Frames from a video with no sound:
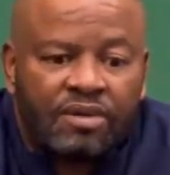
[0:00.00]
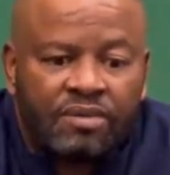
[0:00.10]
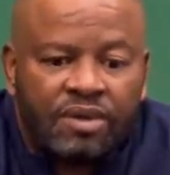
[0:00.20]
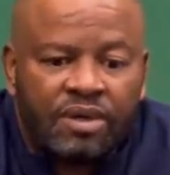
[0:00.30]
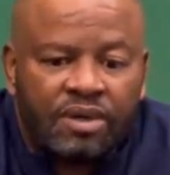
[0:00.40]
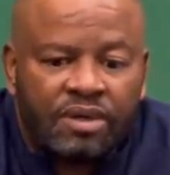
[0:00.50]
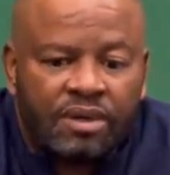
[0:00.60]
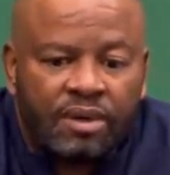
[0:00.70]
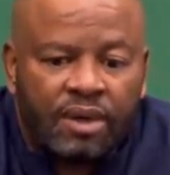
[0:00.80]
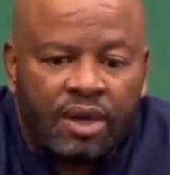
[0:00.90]

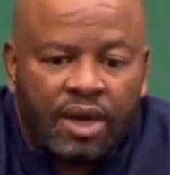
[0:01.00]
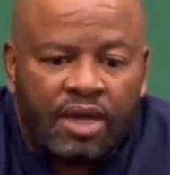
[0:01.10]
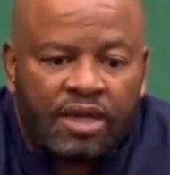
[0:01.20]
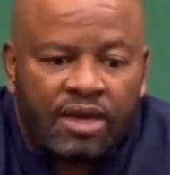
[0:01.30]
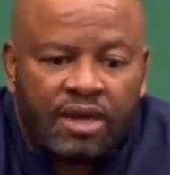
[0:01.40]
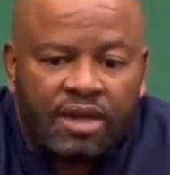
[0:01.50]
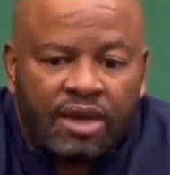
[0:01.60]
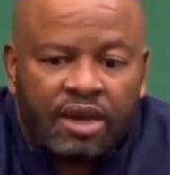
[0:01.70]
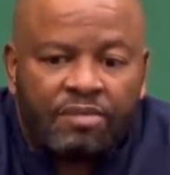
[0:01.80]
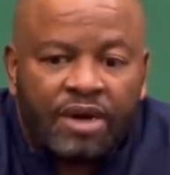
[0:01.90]
I think in
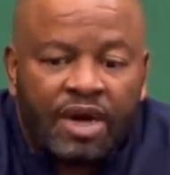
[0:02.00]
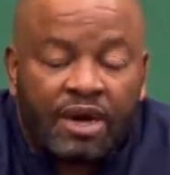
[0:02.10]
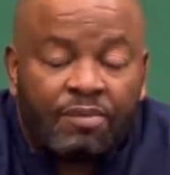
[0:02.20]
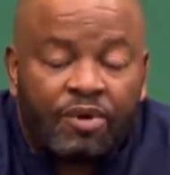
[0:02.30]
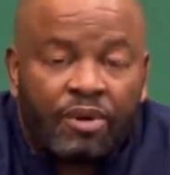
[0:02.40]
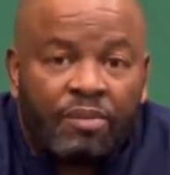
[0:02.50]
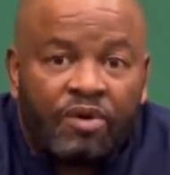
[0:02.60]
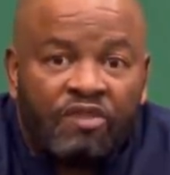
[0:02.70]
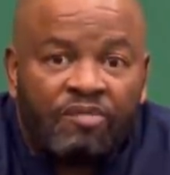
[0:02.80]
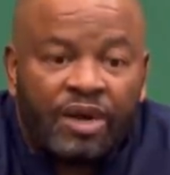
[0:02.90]
the Nedbank Cup
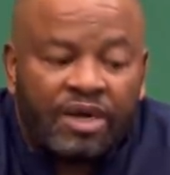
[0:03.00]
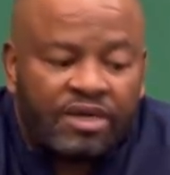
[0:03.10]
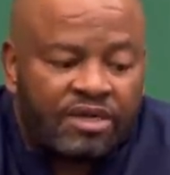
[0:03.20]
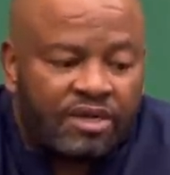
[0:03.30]
probably have played